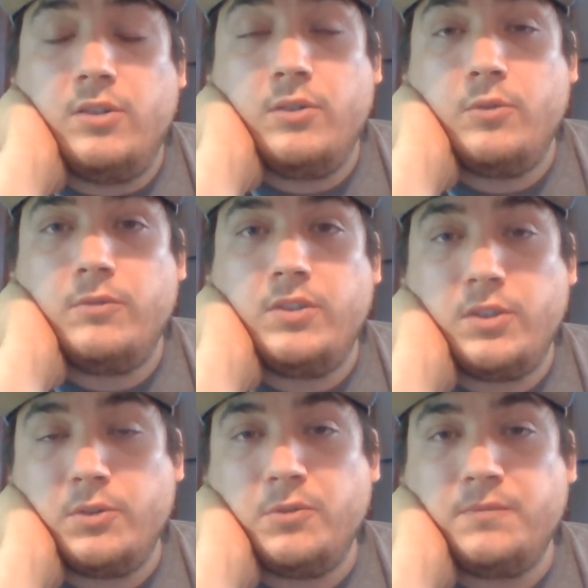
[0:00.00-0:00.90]
do
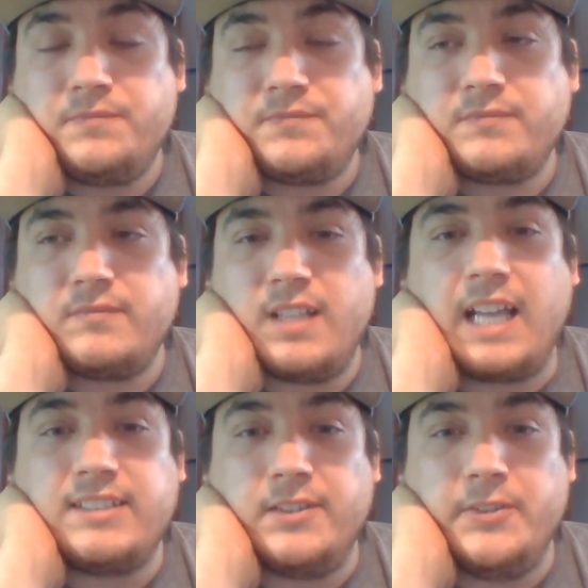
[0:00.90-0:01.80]
do
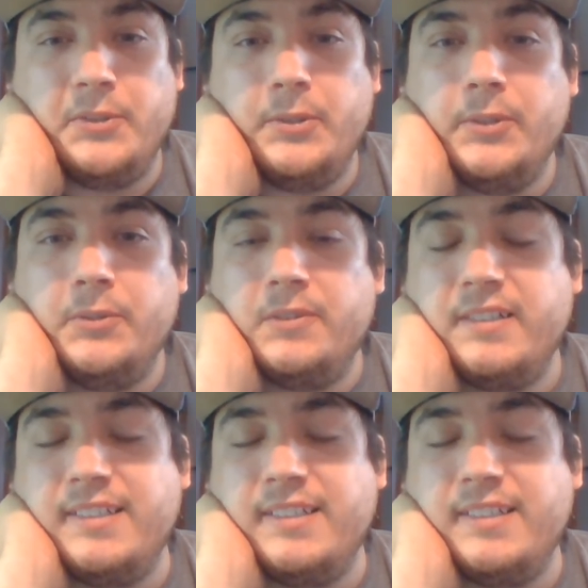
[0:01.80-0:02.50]
I said do do.